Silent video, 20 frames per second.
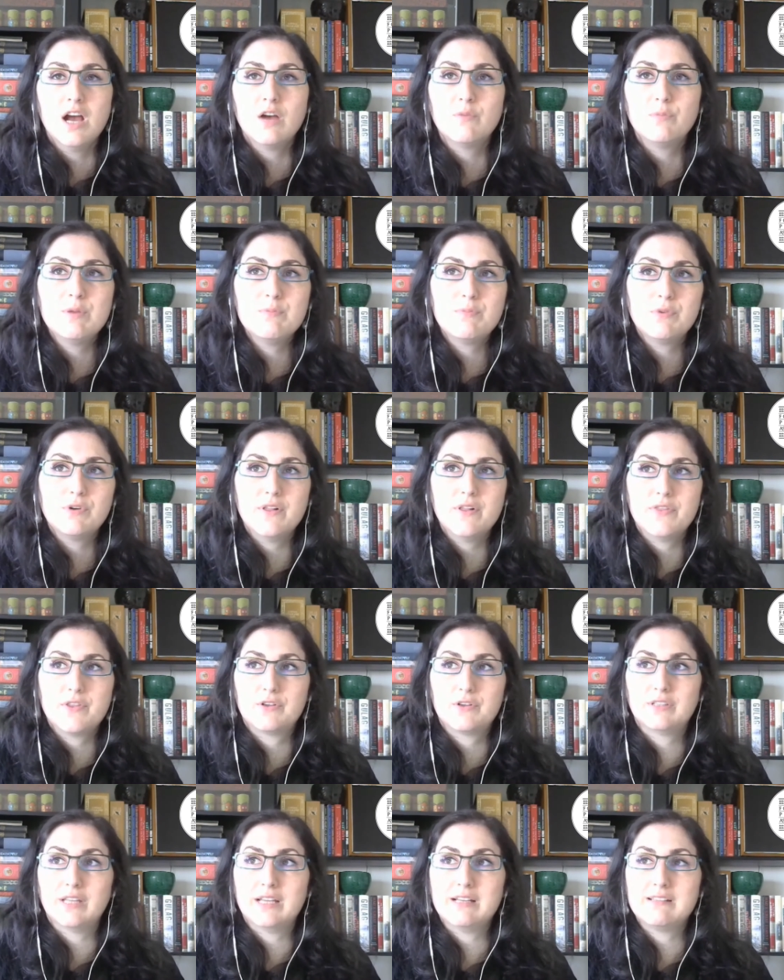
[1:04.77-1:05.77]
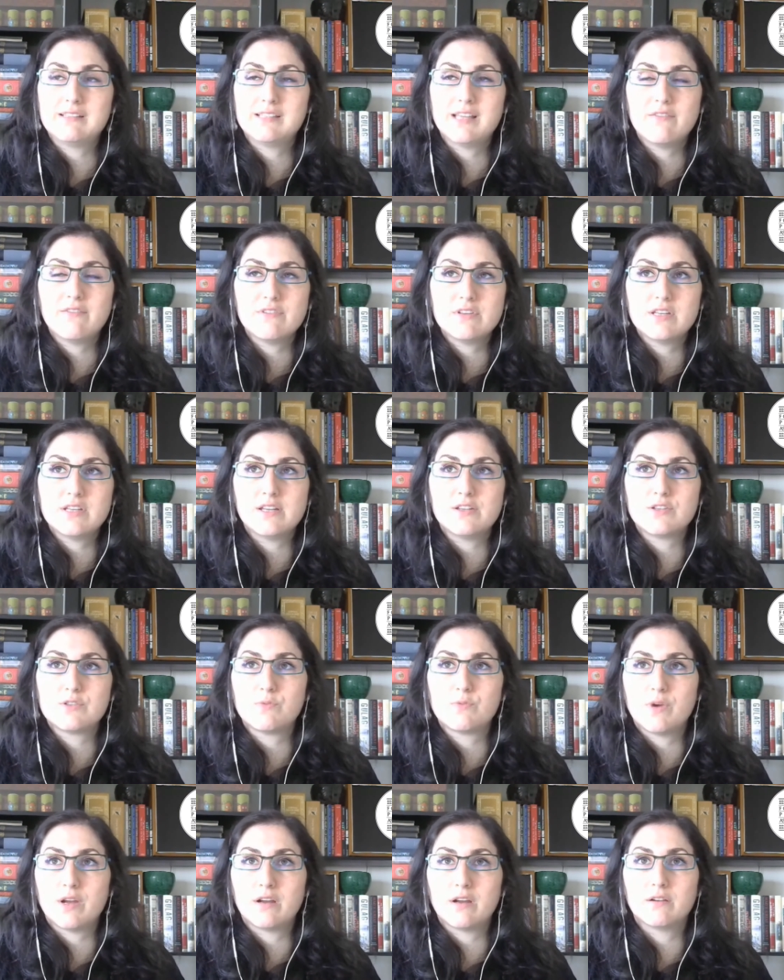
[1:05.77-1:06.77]
of people in their late
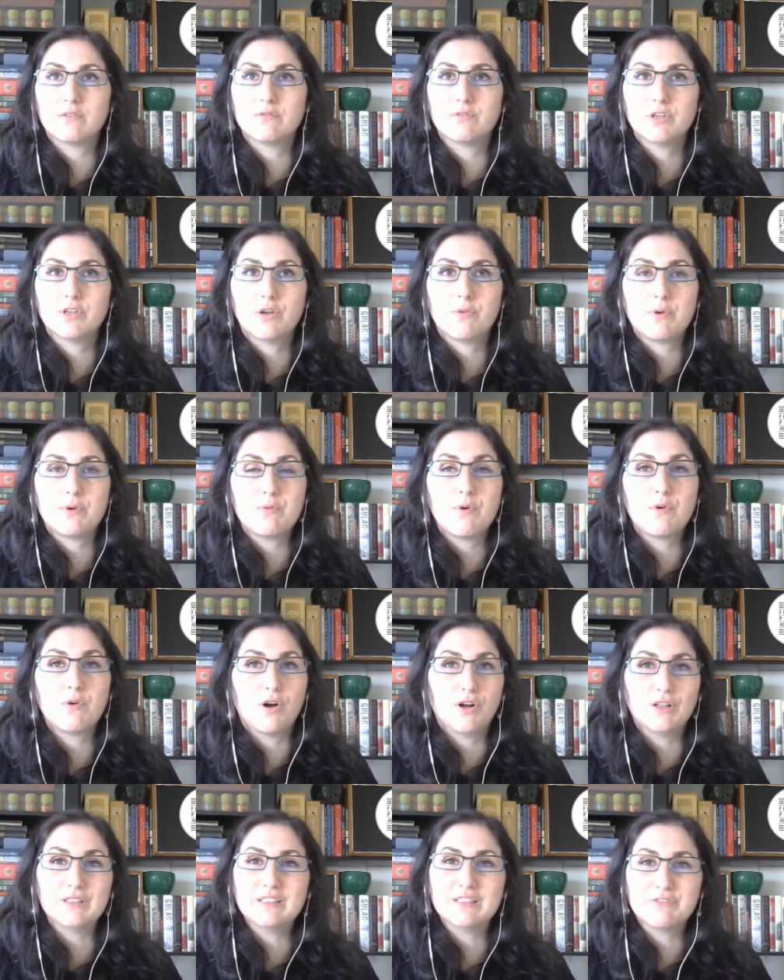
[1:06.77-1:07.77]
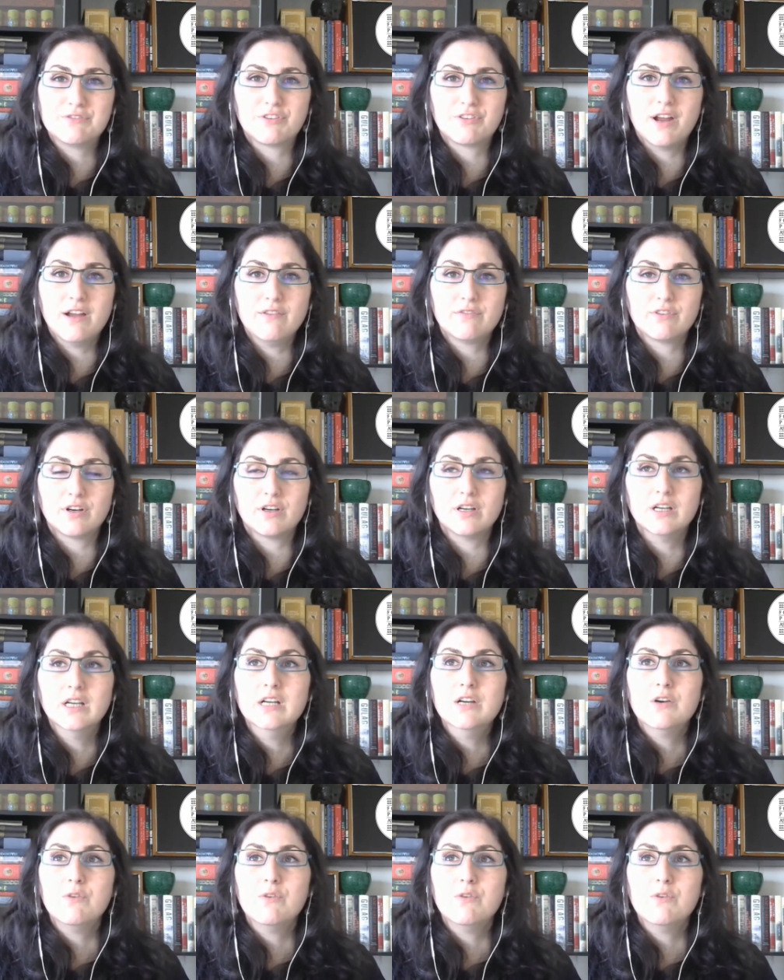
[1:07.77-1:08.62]
70s, where you know we won't all live forever.